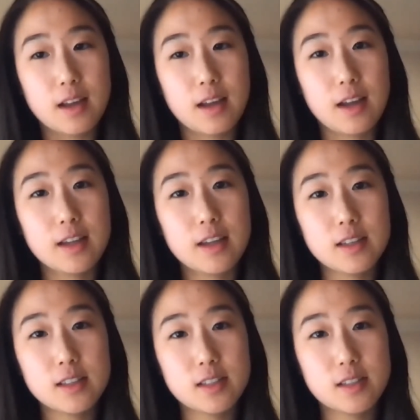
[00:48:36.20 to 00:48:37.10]
I
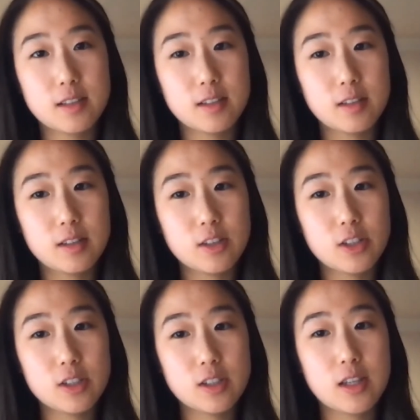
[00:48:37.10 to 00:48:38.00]
guess
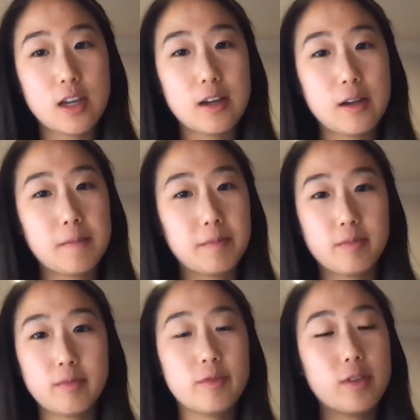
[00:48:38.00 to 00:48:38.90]
just
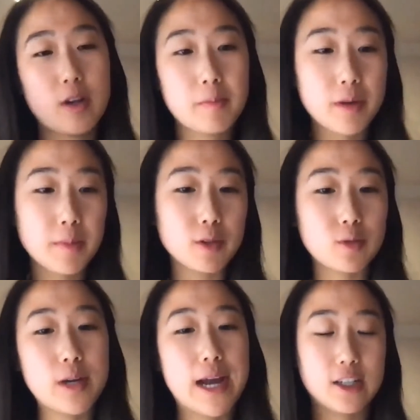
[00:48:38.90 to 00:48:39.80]

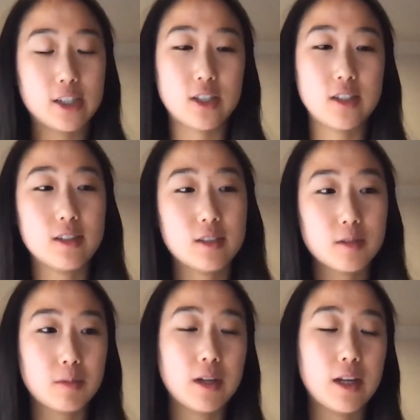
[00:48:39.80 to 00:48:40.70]
people's
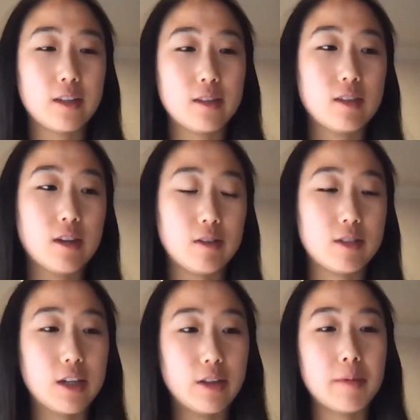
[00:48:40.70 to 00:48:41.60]
reactions when I
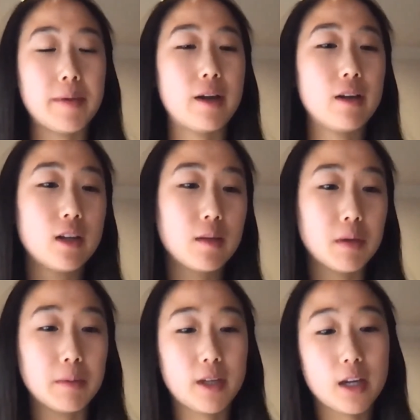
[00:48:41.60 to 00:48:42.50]
tell them about
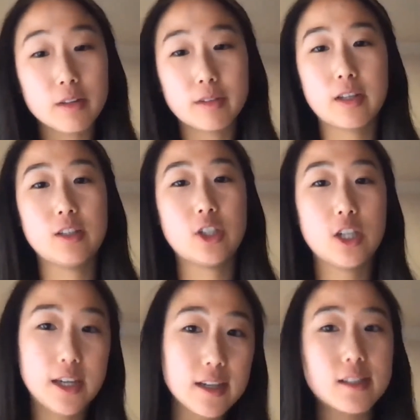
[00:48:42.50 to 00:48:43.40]
public health and
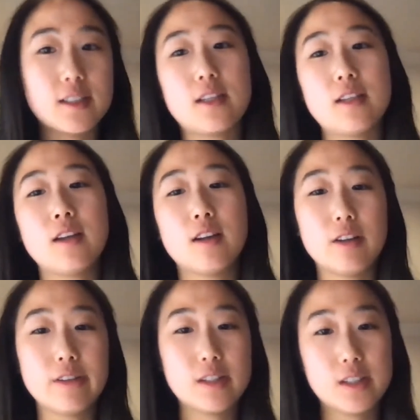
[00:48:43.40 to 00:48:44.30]
GIS and
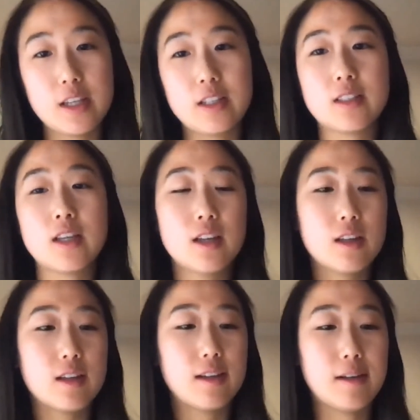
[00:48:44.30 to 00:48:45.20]
all these things.
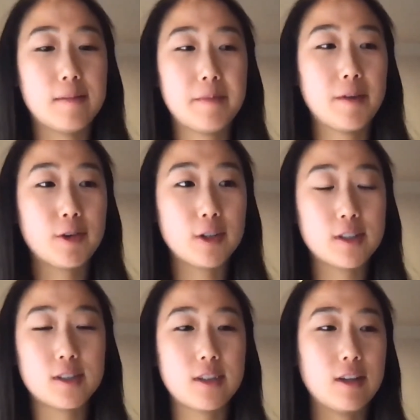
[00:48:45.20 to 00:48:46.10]
Of
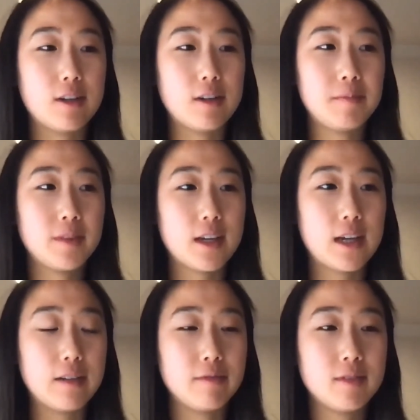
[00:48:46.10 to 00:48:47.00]
course, they're
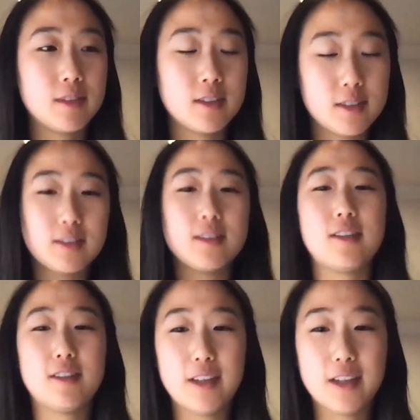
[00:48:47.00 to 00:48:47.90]
kind of
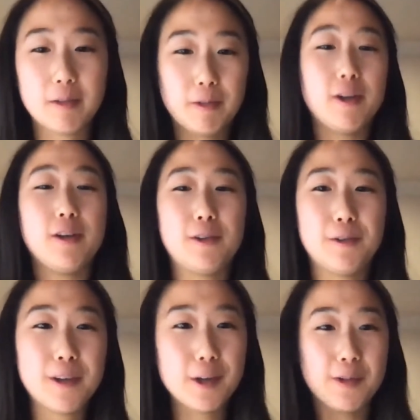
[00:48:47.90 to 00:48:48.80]
like, whoa,
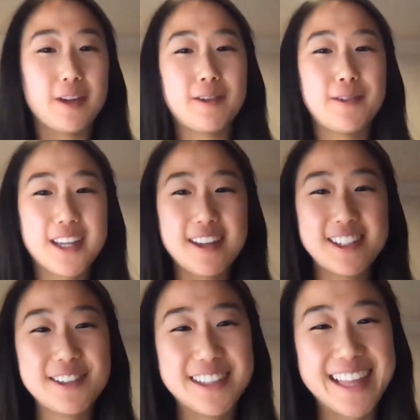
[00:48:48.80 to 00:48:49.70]
what can you
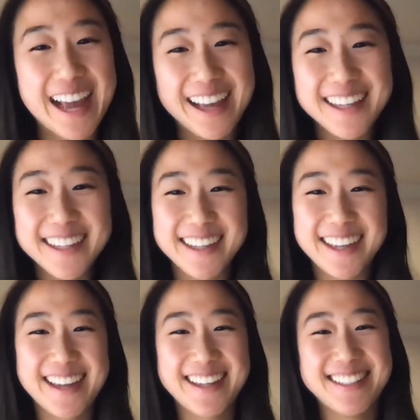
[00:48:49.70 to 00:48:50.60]
do with that?
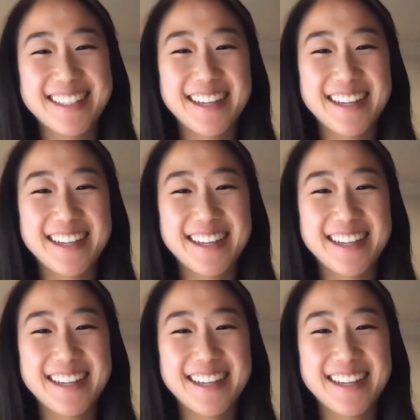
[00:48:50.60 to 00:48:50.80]
And